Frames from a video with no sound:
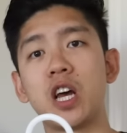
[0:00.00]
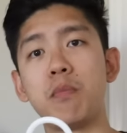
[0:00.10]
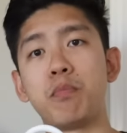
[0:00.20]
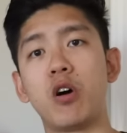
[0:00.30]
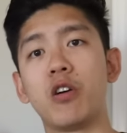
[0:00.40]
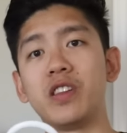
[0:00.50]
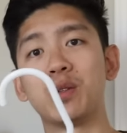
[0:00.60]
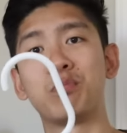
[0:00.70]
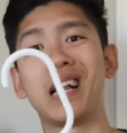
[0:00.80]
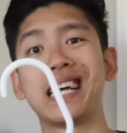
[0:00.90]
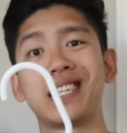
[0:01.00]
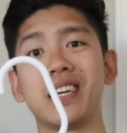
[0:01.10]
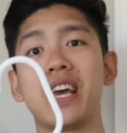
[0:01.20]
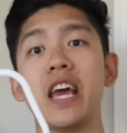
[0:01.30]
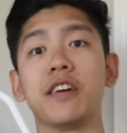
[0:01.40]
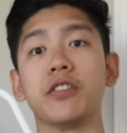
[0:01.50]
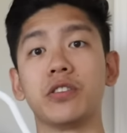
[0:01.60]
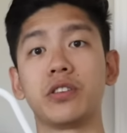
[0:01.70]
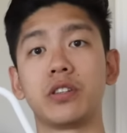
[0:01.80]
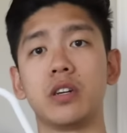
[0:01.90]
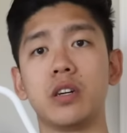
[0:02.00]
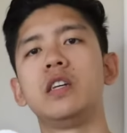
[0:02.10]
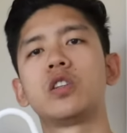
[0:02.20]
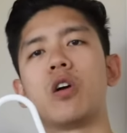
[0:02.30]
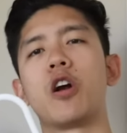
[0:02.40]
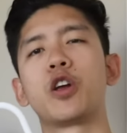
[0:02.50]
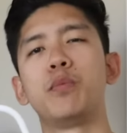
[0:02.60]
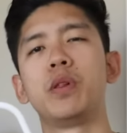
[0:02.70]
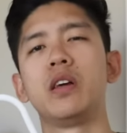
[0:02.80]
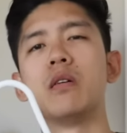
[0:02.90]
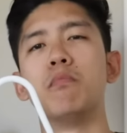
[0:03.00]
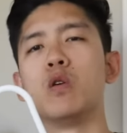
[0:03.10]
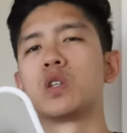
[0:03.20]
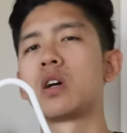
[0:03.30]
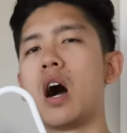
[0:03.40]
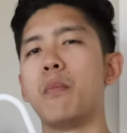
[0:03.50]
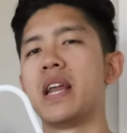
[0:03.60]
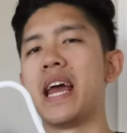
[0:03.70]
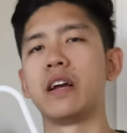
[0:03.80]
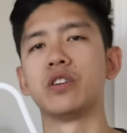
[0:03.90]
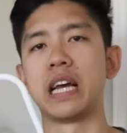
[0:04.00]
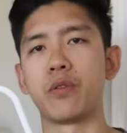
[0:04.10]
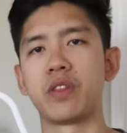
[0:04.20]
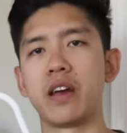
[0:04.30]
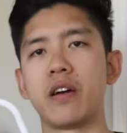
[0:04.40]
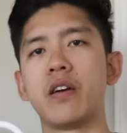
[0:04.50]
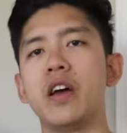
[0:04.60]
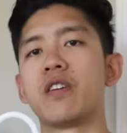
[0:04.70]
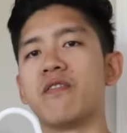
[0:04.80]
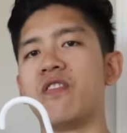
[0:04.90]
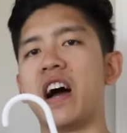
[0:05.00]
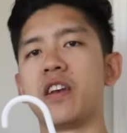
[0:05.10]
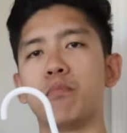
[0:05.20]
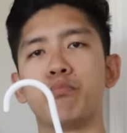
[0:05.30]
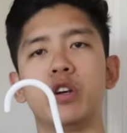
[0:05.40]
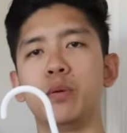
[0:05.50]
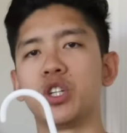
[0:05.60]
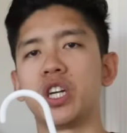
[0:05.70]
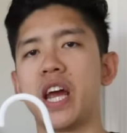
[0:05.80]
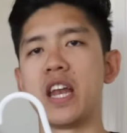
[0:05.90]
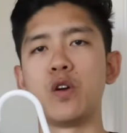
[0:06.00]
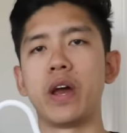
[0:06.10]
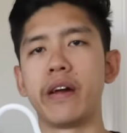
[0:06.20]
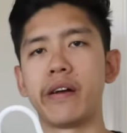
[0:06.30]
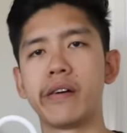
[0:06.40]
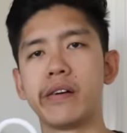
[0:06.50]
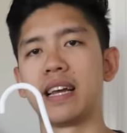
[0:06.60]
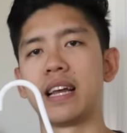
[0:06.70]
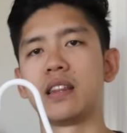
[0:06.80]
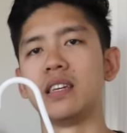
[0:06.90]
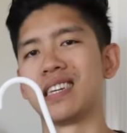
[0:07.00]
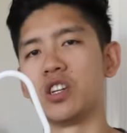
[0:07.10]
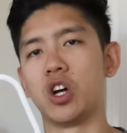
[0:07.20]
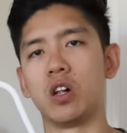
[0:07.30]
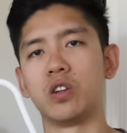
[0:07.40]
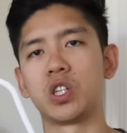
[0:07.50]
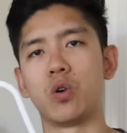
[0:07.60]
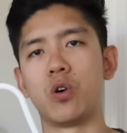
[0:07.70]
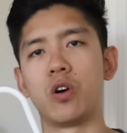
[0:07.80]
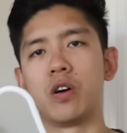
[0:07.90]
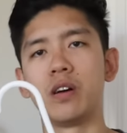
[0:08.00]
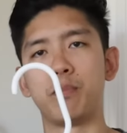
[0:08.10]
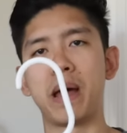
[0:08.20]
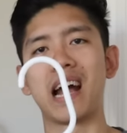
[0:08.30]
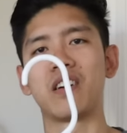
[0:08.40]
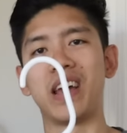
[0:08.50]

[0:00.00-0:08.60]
up are these plastic hangers. These are arguably the most common hangers out there. You can find them pretty much anywhere. I get these at the dollar store, a pack